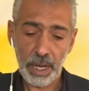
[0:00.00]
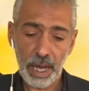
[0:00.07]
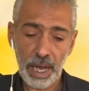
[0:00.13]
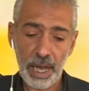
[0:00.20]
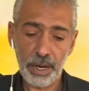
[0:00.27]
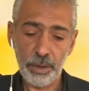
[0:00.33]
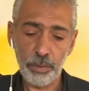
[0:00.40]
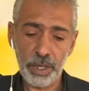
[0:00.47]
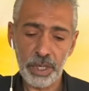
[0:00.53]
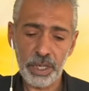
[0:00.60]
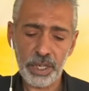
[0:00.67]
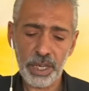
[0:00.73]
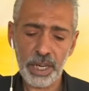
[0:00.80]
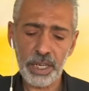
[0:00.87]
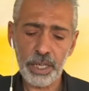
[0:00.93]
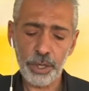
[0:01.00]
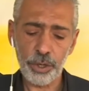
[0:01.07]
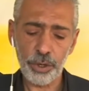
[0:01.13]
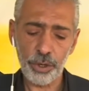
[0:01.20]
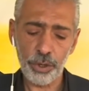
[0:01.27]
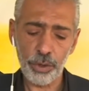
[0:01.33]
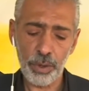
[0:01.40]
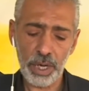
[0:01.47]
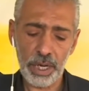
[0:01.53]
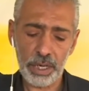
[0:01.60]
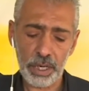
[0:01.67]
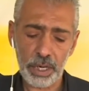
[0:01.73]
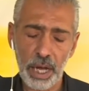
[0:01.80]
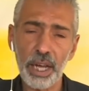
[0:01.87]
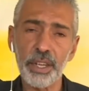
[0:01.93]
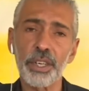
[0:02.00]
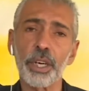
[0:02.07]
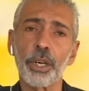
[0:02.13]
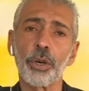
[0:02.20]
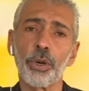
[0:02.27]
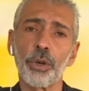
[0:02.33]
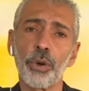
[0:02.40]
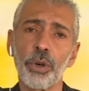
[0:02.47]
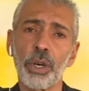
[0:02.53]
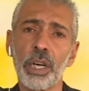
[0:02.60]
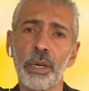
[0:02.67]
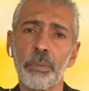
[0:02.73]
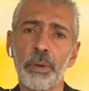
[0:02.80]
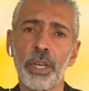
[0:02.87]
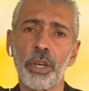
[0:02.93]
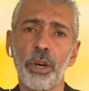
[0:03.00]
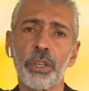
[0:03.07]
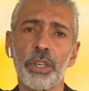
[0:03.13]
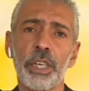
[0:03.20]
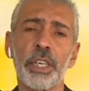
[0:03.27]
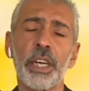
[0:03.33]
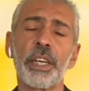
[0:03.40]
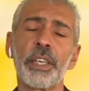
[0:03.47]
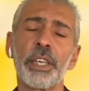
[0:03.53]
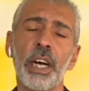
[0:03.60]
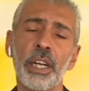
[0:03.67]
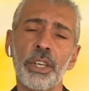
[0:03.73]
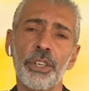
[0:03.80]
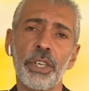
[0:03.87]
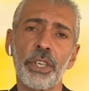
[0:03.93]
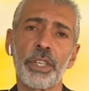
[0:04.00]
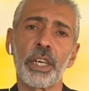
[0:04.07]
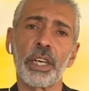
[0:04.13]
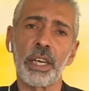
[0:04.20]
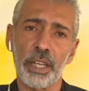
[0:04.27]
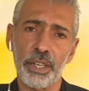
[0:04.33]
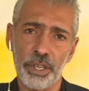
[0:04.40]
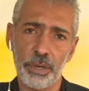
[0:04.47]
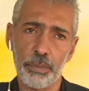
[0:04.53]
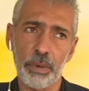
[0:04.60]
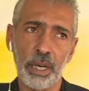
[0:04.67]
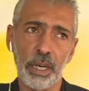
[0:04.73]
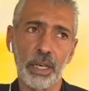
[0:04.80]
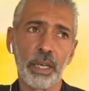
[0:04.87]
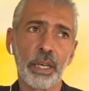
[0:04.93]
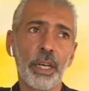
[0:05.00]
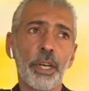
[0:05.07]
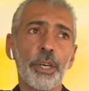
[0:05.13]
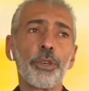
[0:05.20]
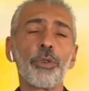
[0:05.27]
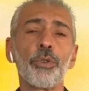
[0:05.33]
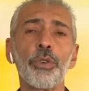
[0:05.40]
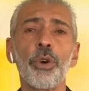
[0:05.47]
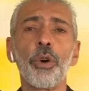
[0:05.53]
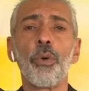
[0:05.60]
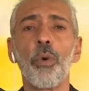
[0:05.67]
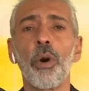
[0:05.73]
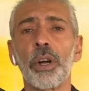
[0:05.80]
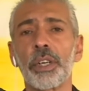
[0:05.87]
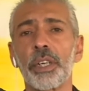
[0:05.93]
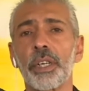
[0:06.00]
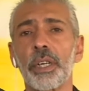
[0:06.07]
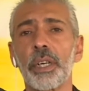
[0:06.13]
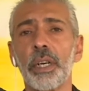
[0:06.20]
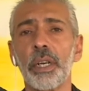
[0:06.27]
and we decided to do it as a koroga because it indulges the customer to know what